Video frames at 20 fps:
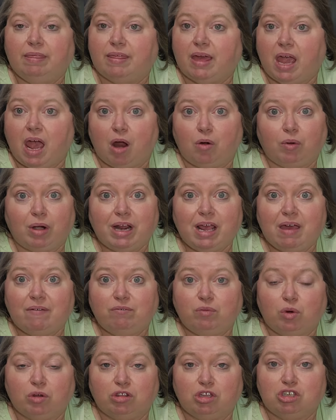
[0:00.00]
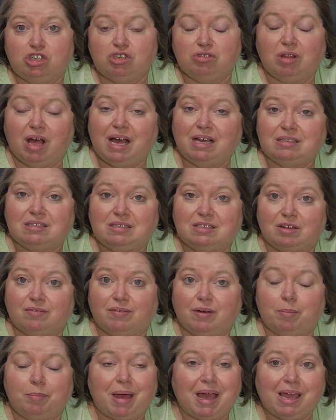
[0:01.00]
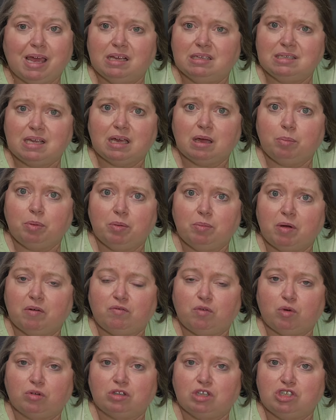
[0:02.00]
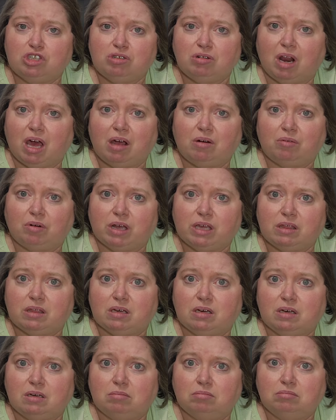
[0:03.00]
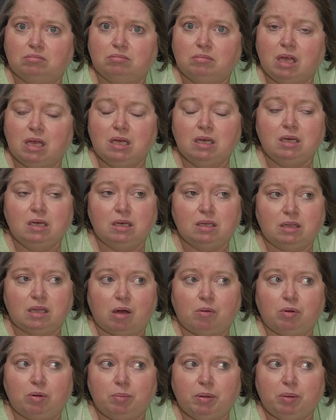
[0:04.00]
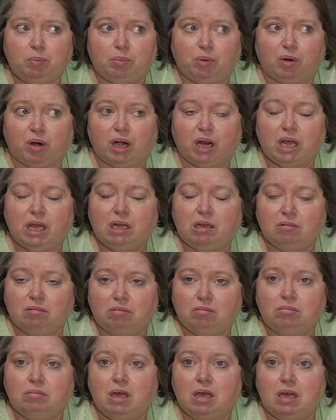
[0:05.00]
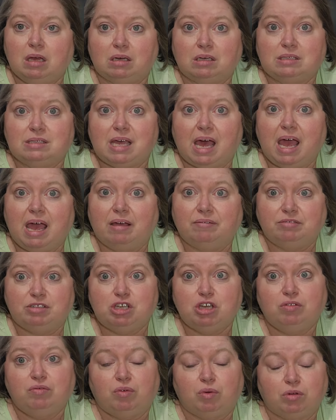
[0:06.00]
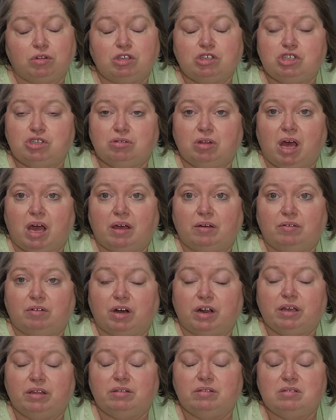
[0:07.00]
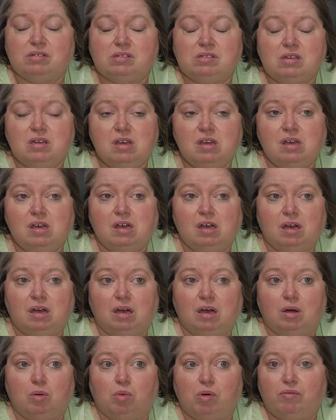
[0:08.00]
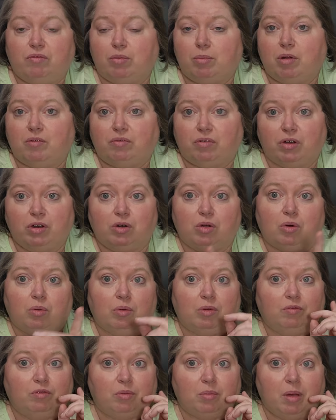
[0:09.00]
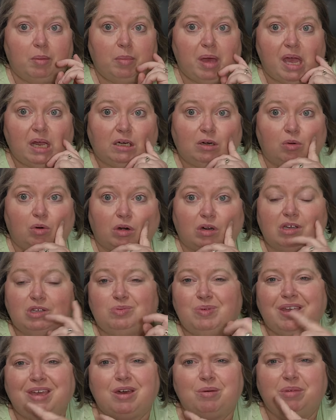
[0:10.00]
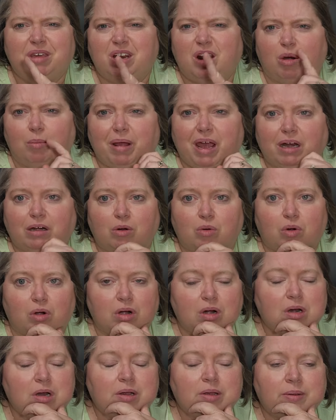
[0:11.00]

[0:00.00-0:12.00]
They already have 4th of July stuff up. I guess I could put my 4th of July wreath up. That would be pretty because I have two 4th of July wreaths. One for my front door, one for my back door because we come in our back door.